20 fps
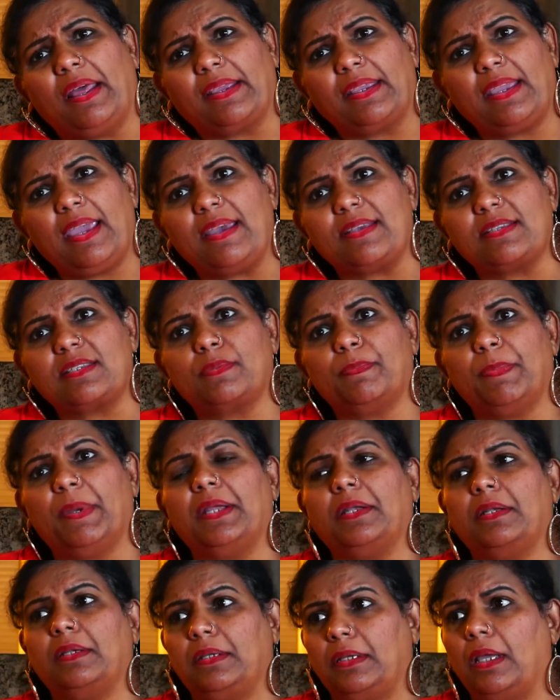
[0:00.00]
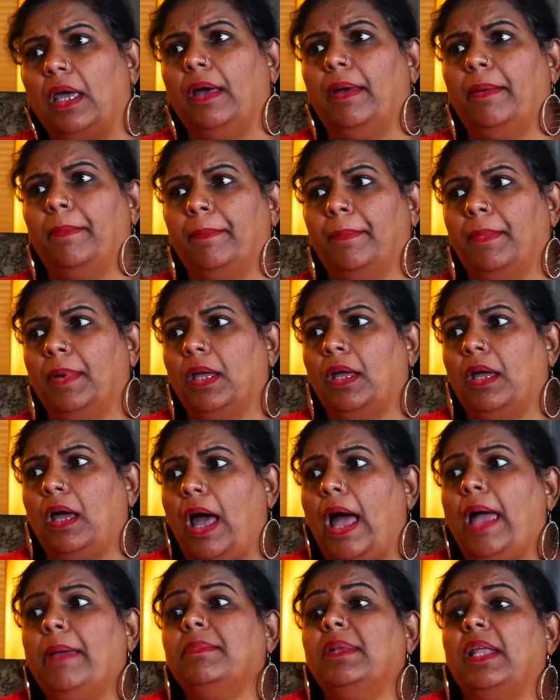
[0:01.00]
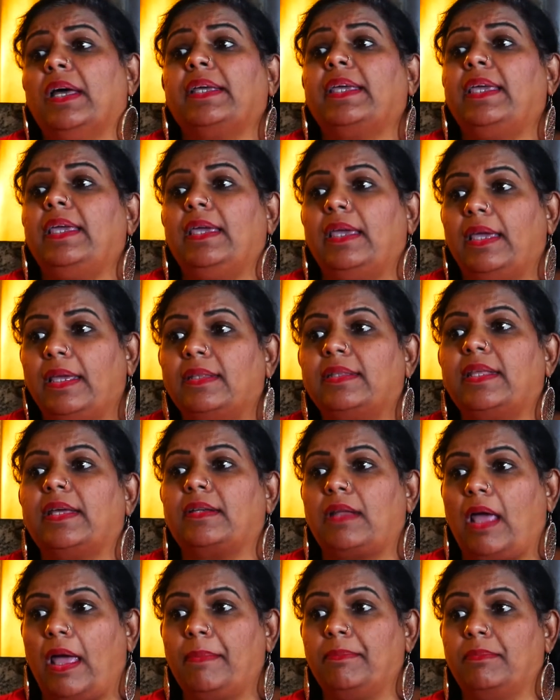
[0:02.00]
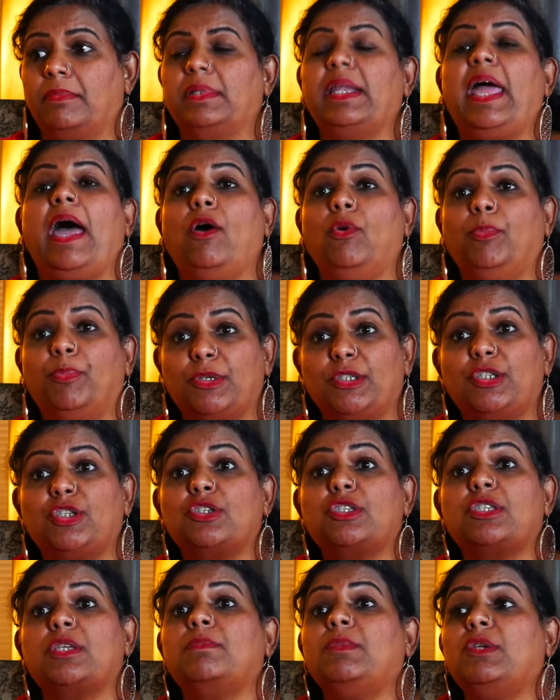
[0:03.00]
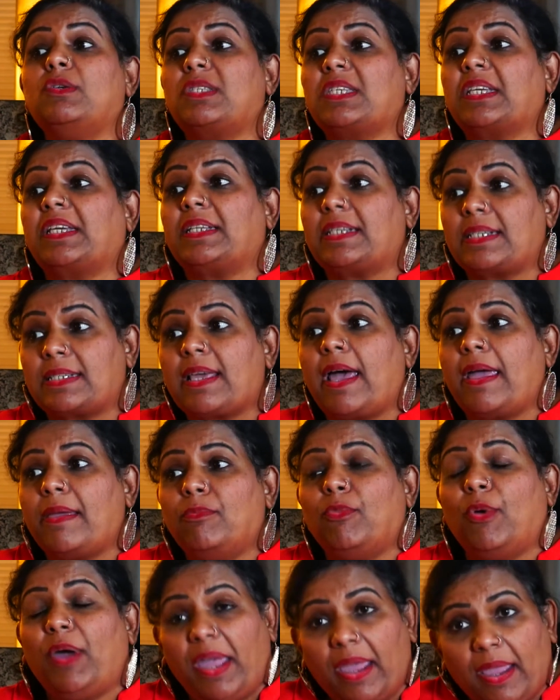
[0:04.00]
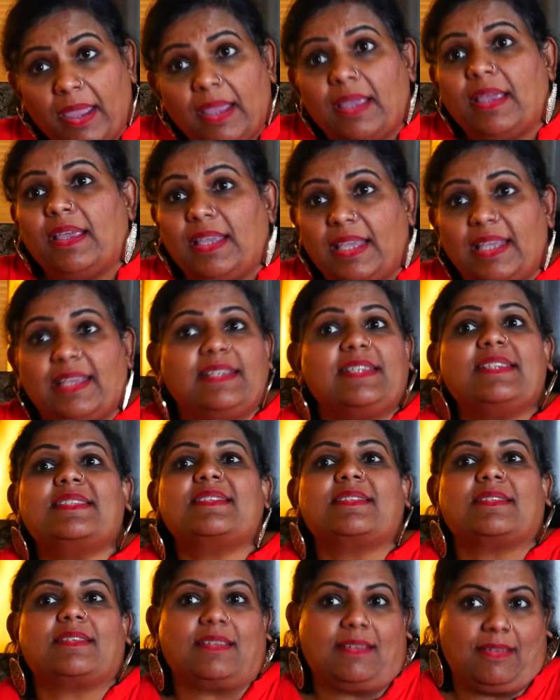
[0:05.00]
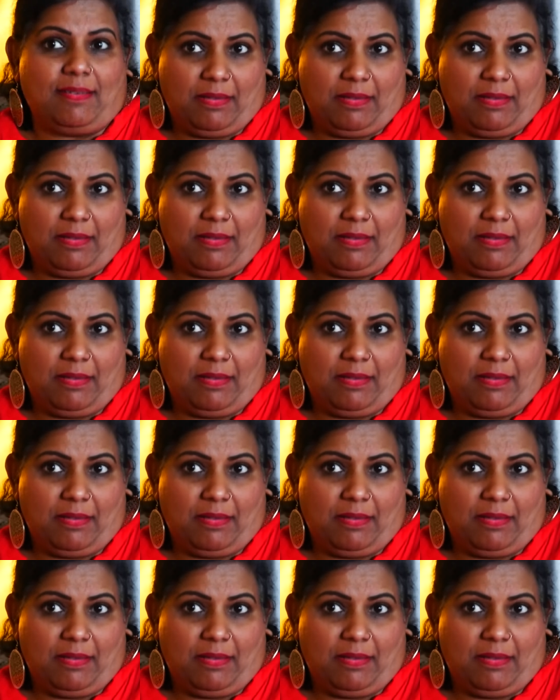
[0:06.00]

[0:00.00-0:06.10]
I guess, but I'm lucky in that I'm now producing music at a time where it is